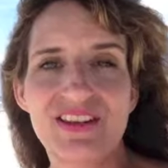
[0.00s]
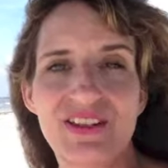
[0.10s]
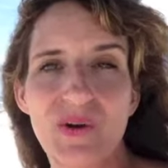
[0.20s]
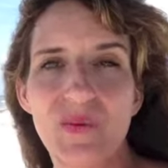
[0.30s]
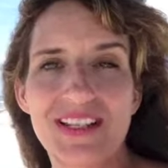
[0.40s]

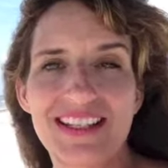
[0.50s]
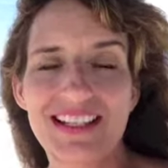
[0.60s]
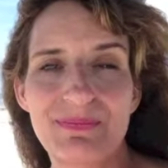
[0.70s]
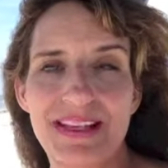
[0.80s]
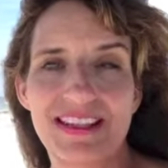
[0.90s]
So what's
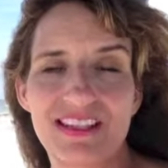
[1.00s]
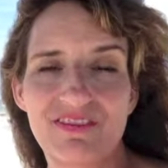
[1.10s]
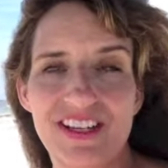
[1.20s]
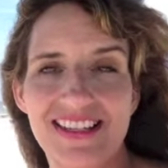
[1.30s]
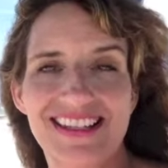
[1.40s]
going to be the
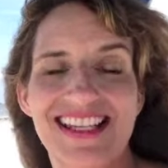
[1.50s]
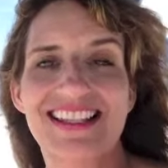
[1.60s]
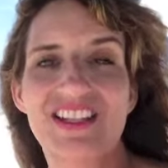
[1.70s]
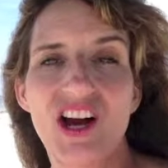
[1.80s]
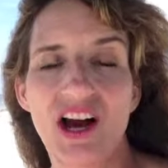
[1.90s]
difference?
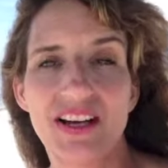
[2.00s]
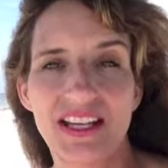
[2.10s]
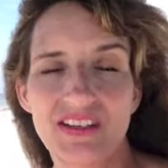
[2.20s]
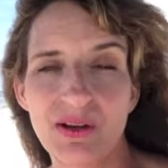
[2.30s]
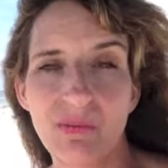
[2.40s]
That's
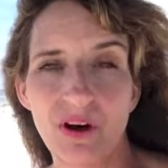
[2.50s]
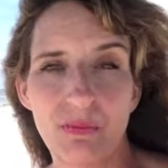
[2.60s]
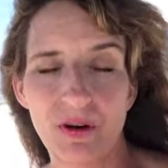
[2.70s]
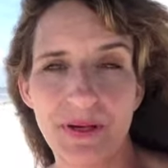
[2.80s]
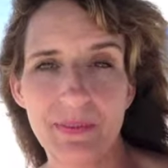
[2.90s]
talking to more
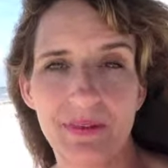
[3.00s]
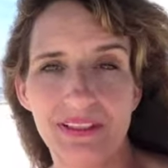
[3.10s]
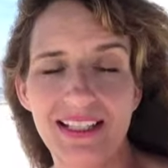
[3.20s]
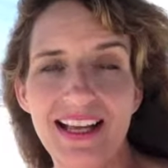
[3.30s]
and more people.